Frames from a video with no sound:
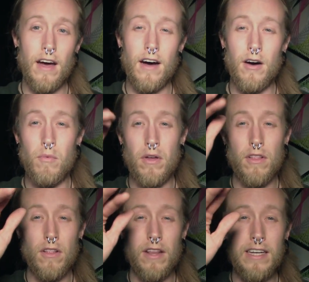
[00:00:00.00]
uh, with
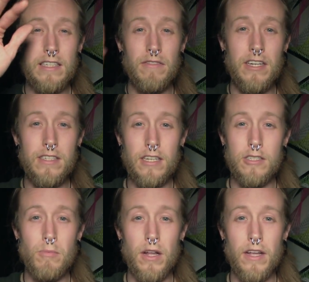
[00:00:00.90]
less of an intense
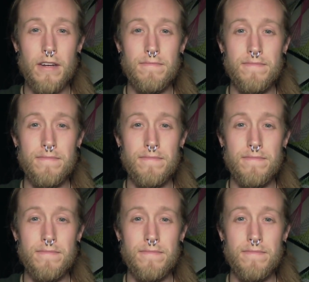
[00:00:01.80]
spotlight.